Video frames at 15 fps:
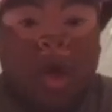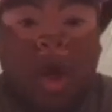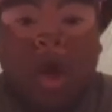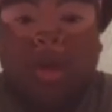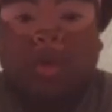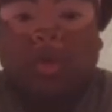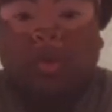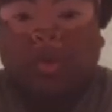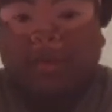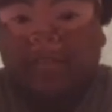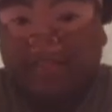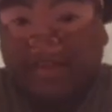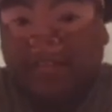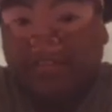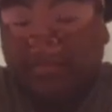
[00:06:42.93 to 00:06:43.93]
your
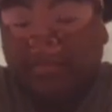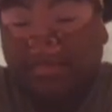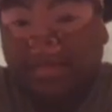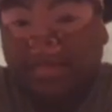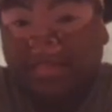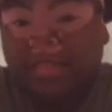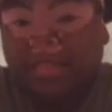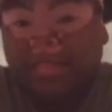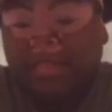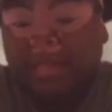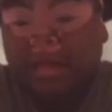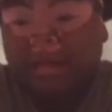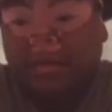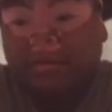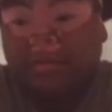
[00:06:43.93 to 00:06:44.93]
favorite place to
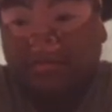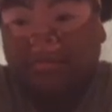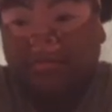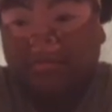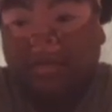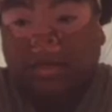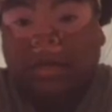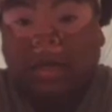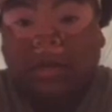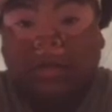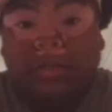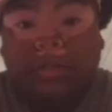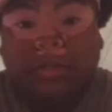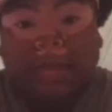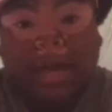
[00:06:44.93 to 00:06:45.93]
um go during
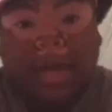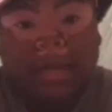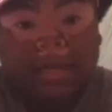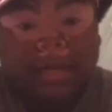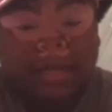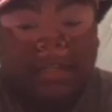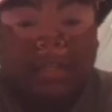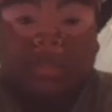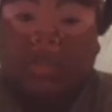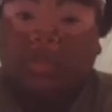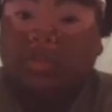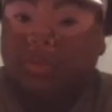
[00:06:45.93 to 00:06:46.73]
the holidays or your dream